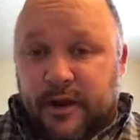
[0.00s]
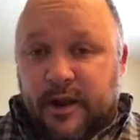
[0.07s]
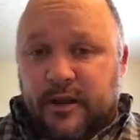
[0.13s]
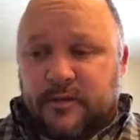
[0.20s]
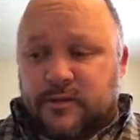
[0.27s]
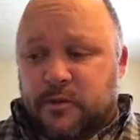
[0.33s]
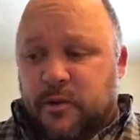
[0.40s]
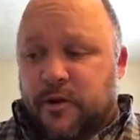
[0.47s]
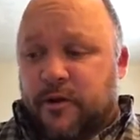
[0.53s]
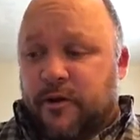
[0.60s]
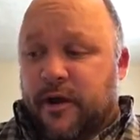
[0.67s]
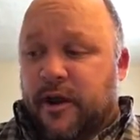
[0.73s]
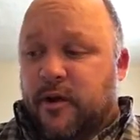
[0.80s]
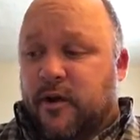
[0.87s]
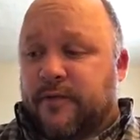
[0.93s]

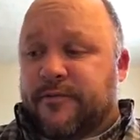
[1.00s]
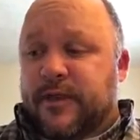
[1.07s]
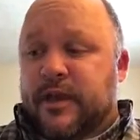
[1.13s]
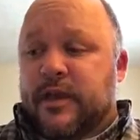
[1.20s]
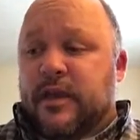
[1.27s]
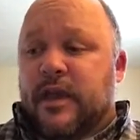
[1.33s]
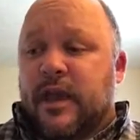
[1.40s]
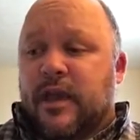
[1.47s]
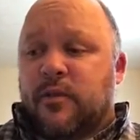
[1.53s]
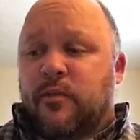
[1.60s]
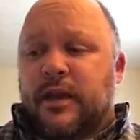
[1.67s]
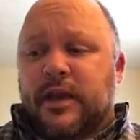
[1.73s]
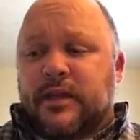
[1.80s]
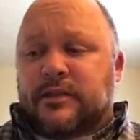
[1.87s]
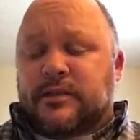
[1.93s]
her head off,
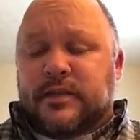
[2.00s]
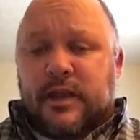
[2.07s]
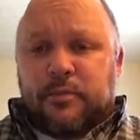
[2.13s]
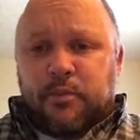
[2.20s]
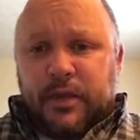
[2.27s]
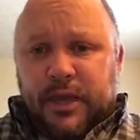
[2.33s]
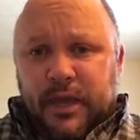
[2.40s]
and we didn't stop.